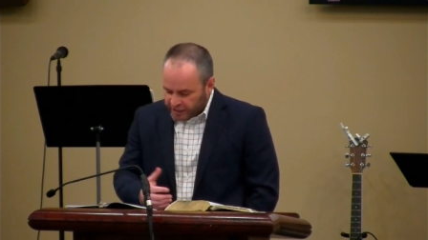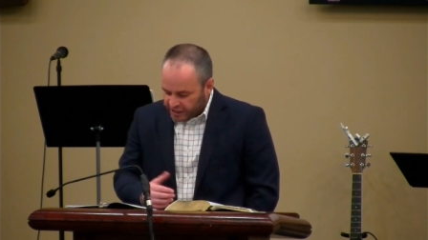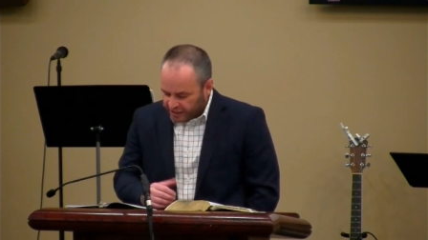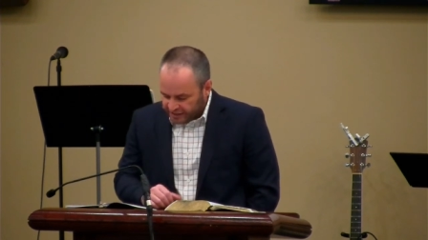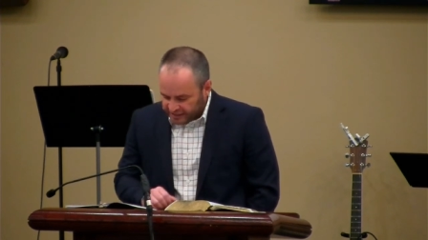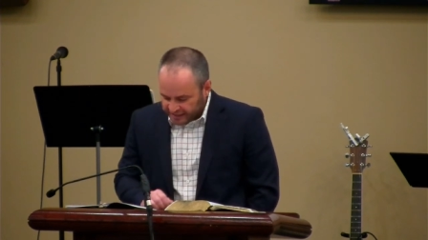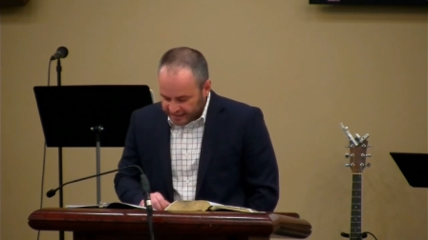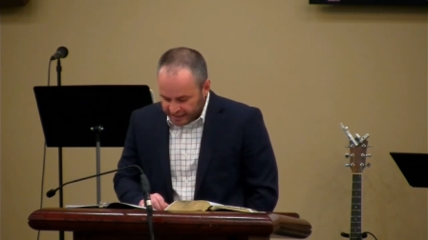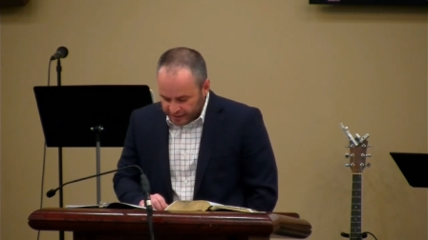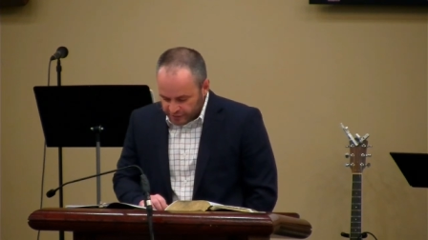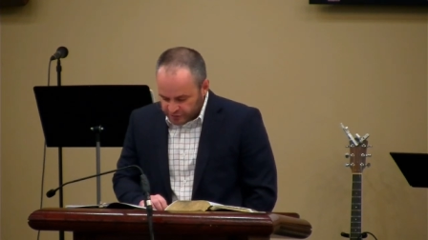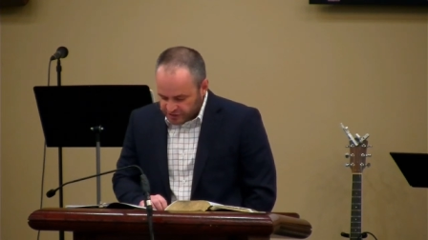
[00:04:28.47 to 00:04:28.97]
or
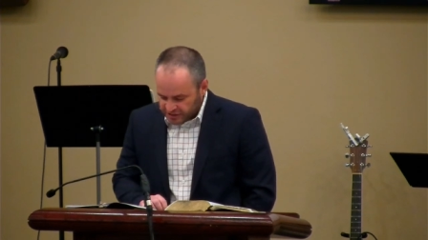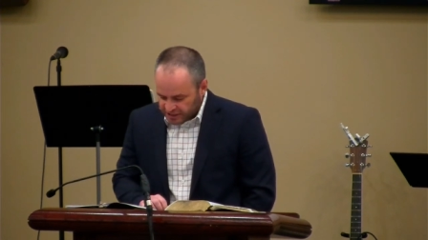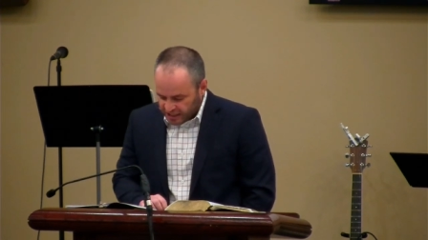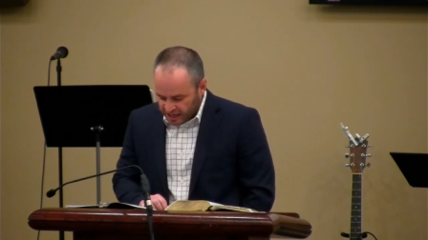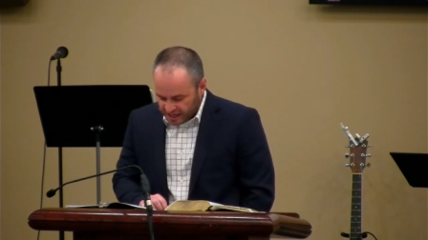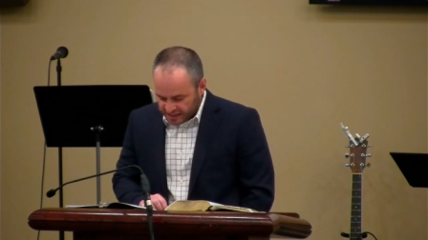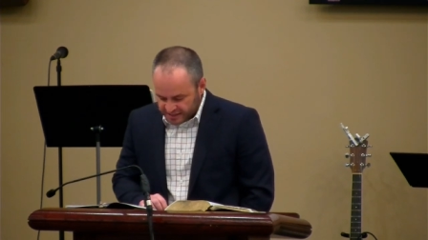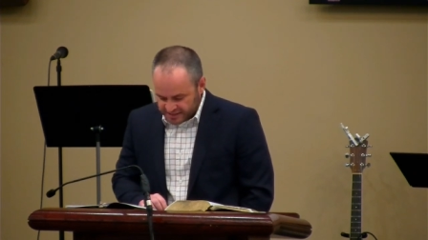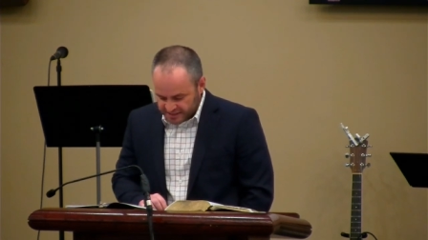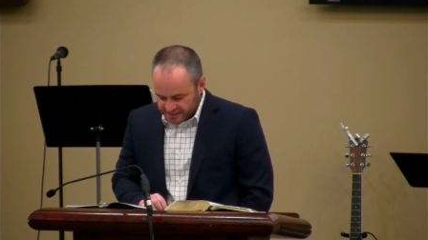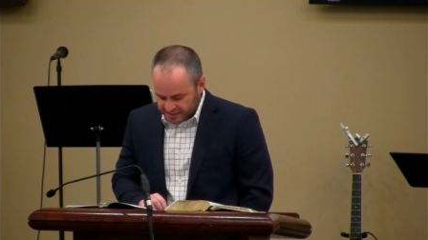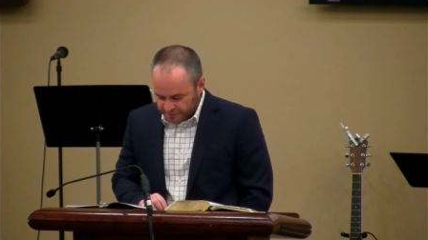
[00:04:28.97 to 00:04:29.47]
cutting
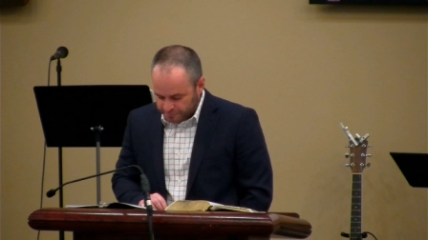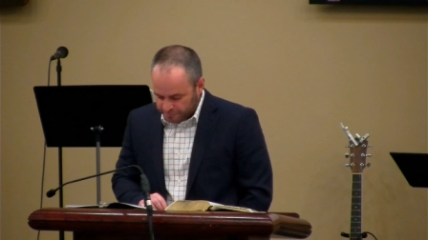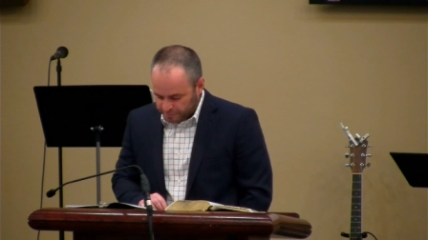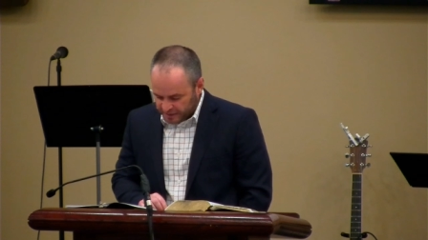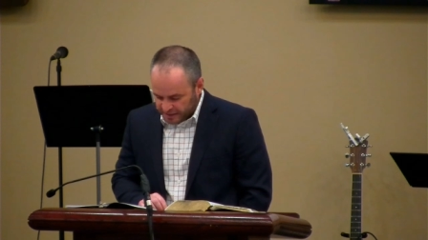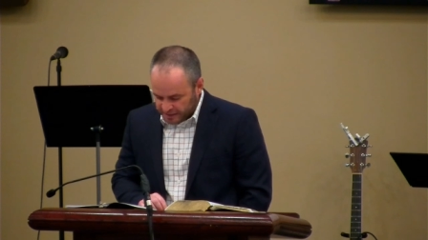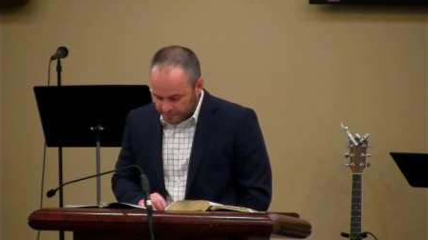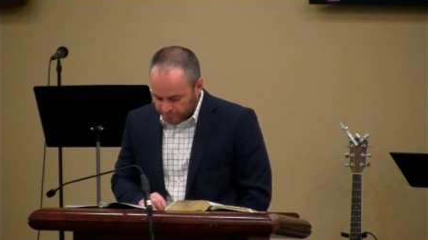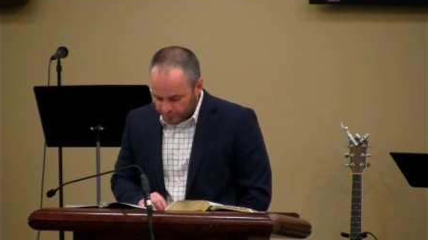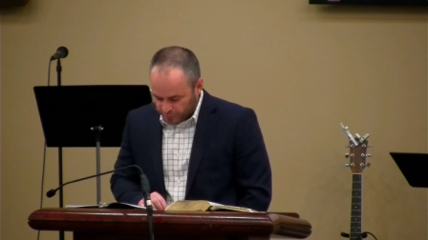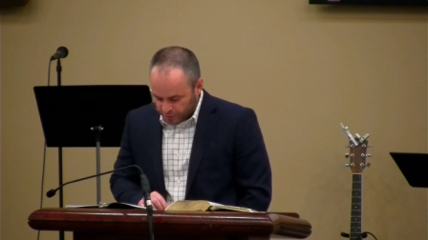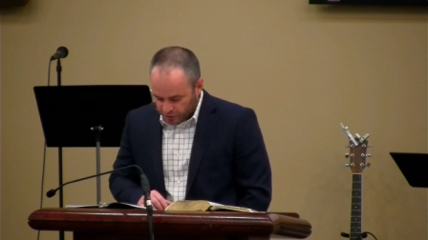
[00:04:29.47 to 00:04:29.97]
out
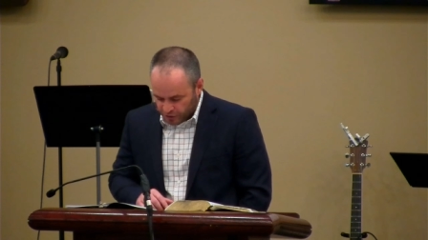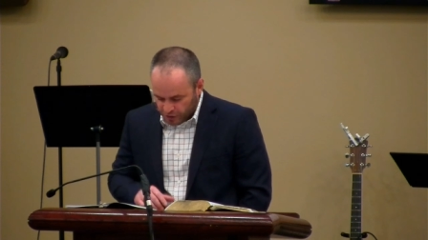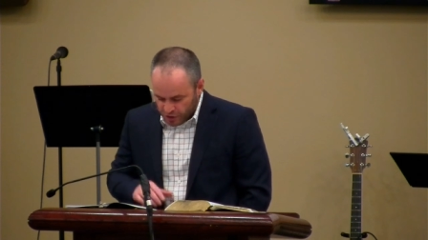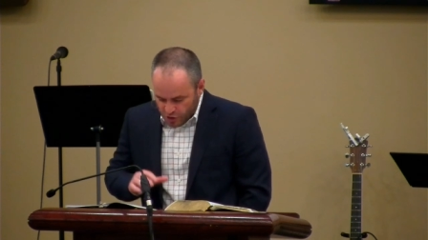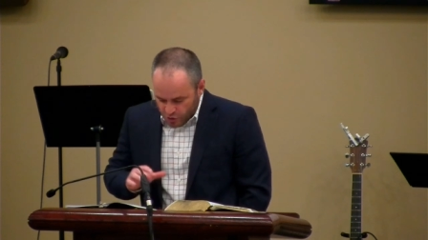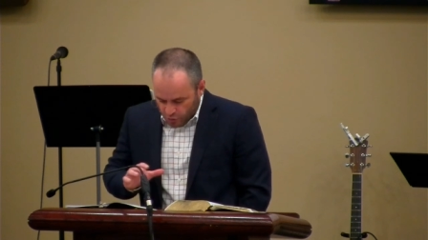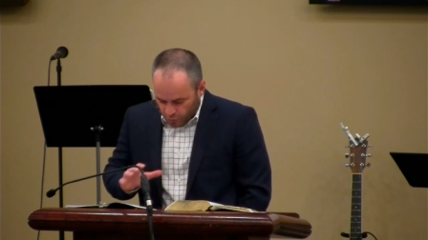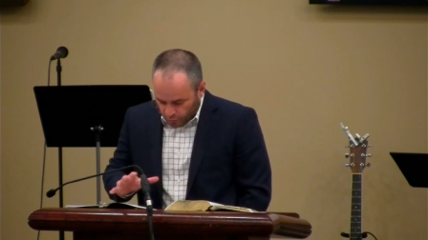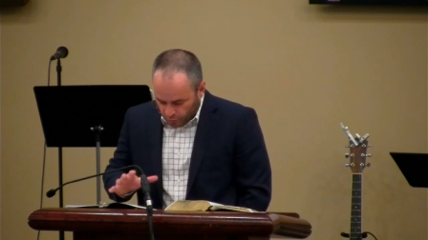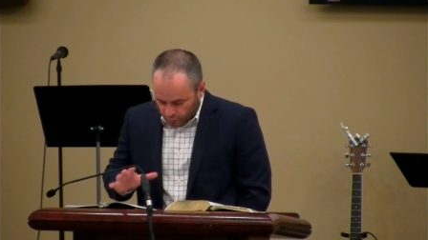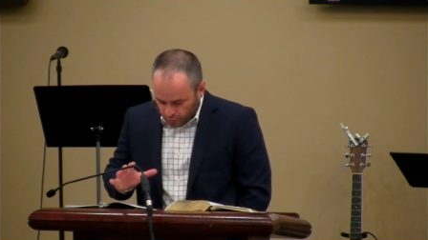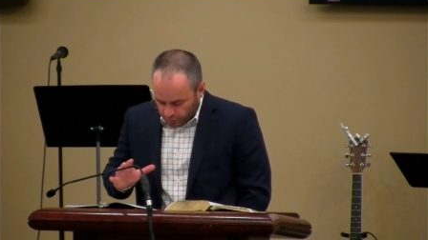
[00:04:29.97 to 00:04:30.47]
toxic
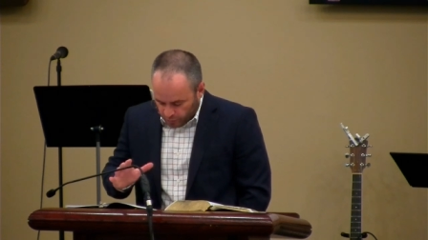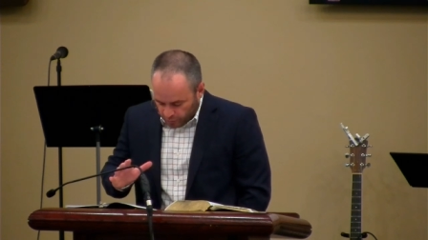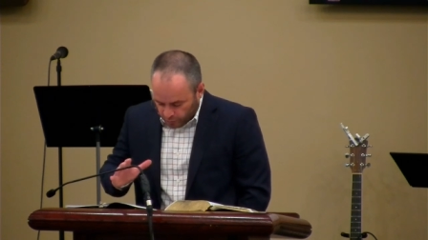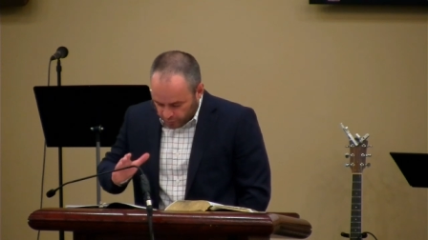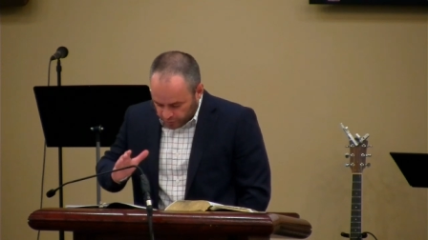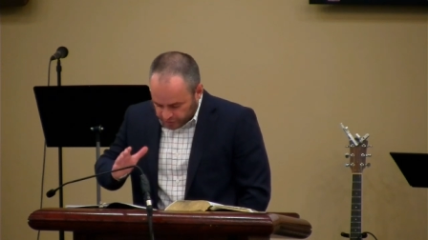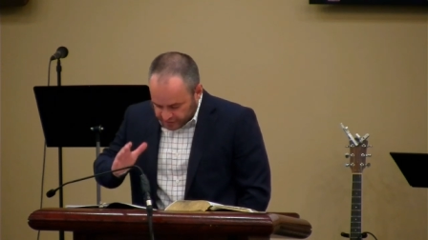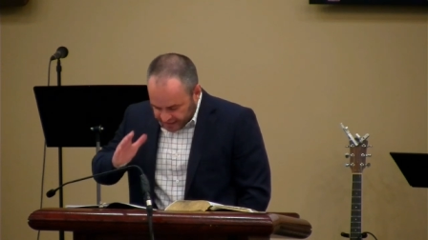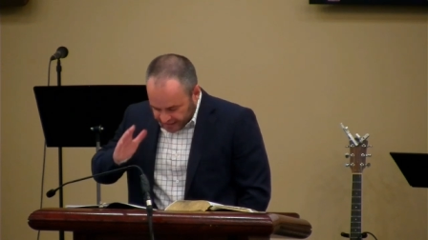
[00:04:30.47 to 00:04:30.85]
people or,